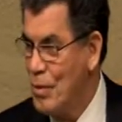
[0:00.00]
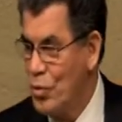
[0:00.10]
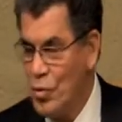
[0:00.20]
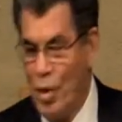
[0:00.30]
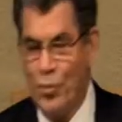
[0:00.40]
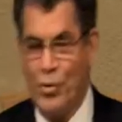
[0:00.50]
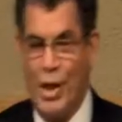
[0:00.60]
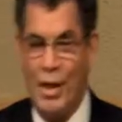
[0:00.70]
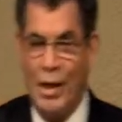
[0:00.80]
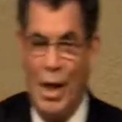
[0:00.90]
So I'm
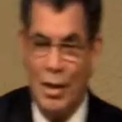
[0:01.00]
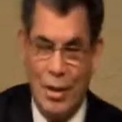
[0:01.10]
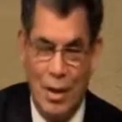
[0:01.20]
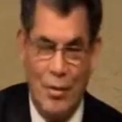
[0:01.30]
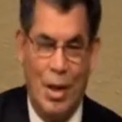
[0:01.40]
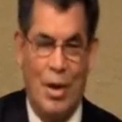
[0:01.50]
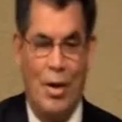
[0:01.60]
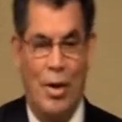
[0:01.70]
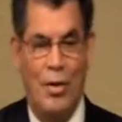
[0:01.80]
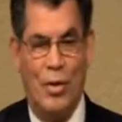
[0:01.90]
standing out there while
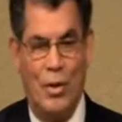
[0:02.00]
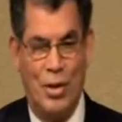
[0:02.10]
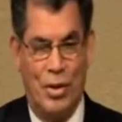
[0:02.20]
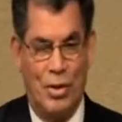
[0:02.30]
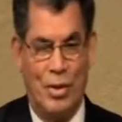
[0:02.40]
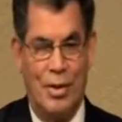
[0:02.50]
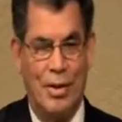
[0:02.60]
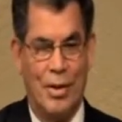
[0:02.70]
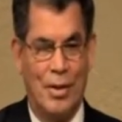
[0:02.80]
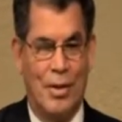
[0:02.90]
all, all this
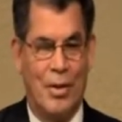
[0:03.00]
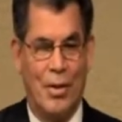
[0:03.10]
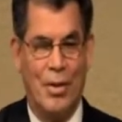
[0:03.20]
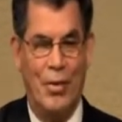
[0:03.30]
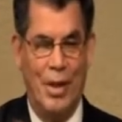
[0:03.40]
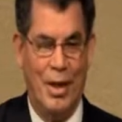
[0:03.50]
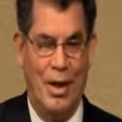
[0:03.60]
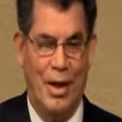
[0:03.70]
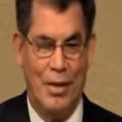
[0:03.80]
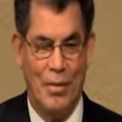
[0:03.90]
going
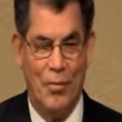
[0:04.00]
on.